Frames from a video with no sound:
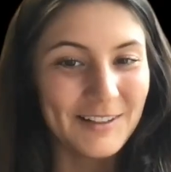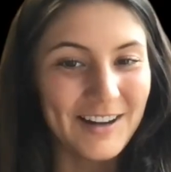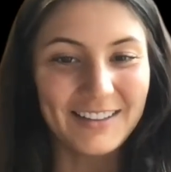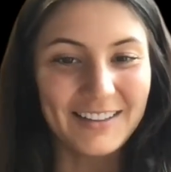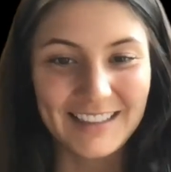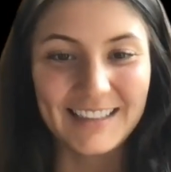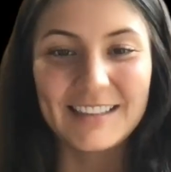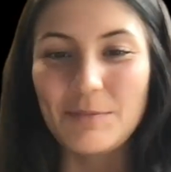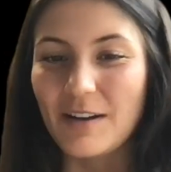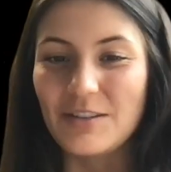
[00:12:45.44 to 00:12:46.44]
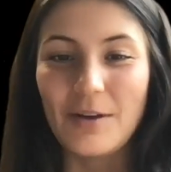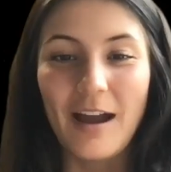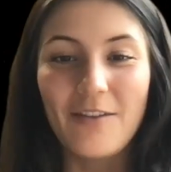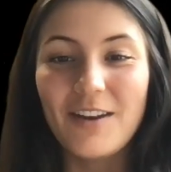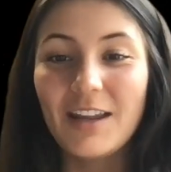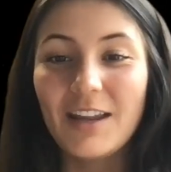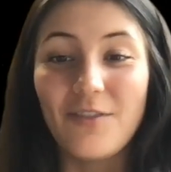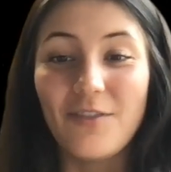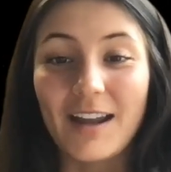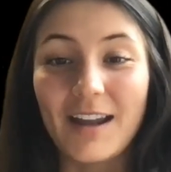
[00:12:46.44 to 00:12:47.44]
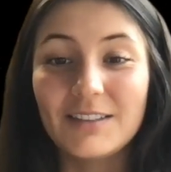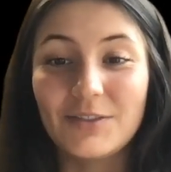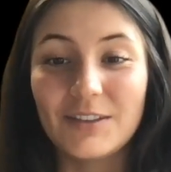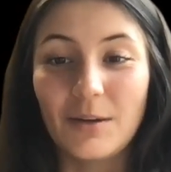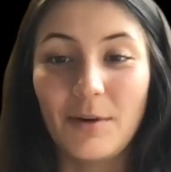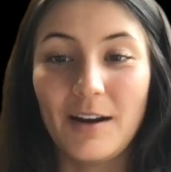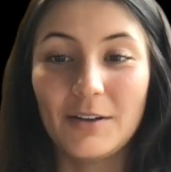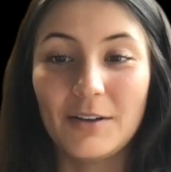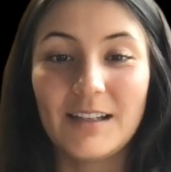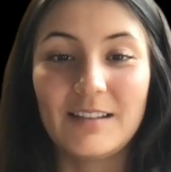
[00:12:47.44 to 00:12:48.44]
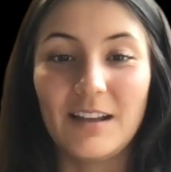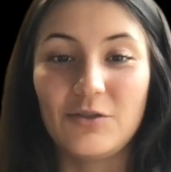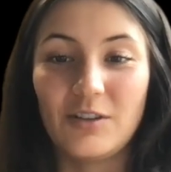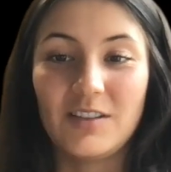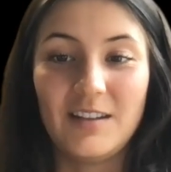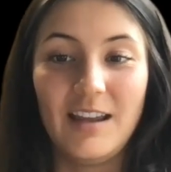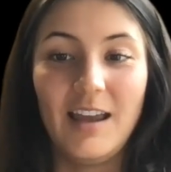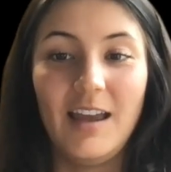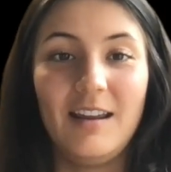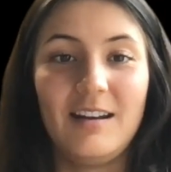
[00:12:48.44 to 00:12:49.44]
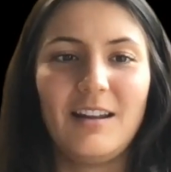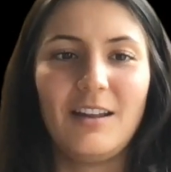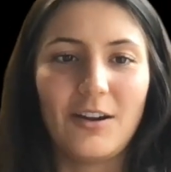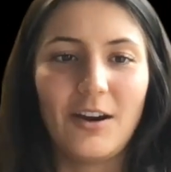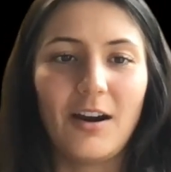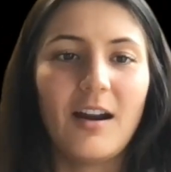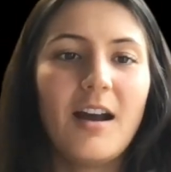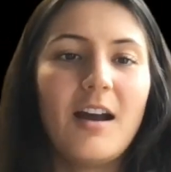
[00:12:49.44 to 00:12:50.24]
but not least, but do you have any advice for someone else that's interested in either